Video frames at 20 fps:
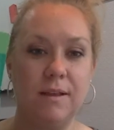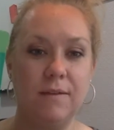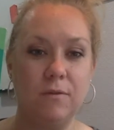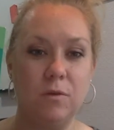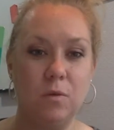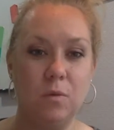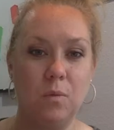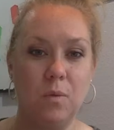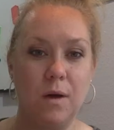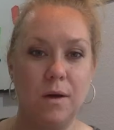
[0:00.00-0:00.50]

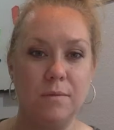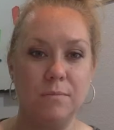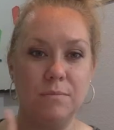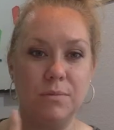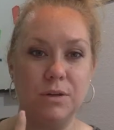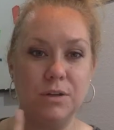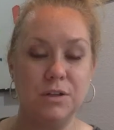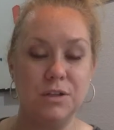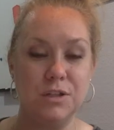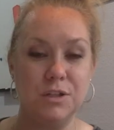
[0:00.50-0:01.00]
level 1,
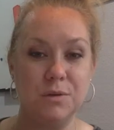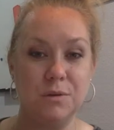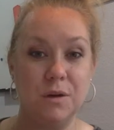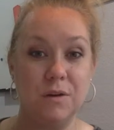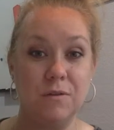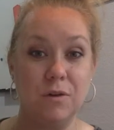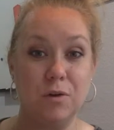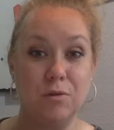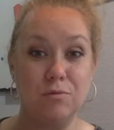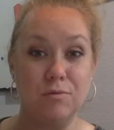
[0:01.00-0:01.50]
book
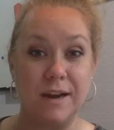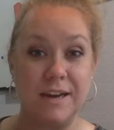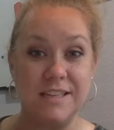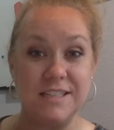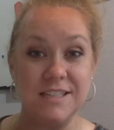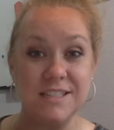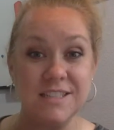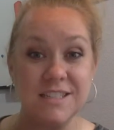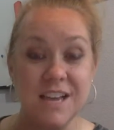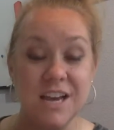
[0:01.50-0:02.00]
2 of
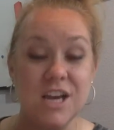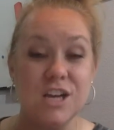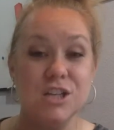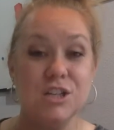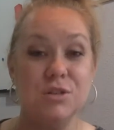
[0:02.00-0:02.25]
Horizons.